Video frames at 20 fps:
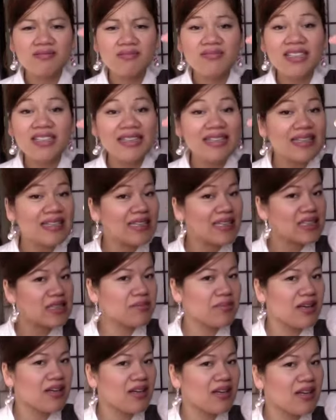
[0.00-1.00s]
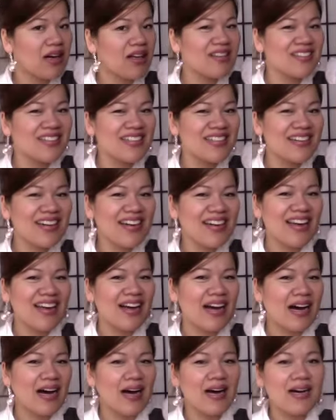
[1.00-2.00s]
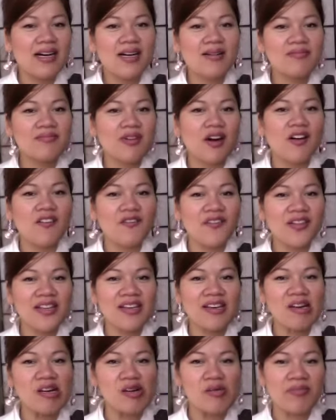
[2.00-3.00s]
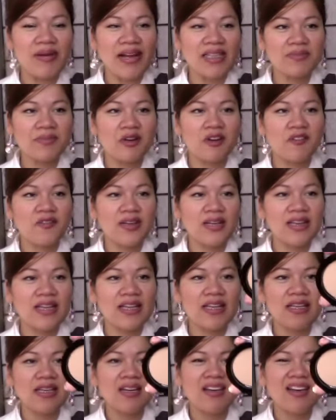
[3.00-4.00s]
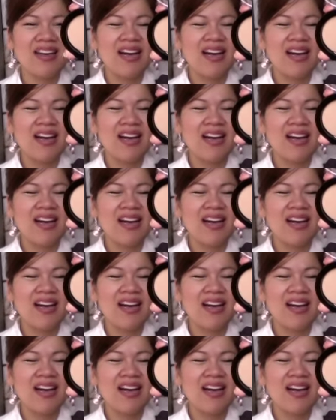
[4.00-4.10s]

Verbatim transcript: thinking it's my color. Um, hopefully it'll match perfectly.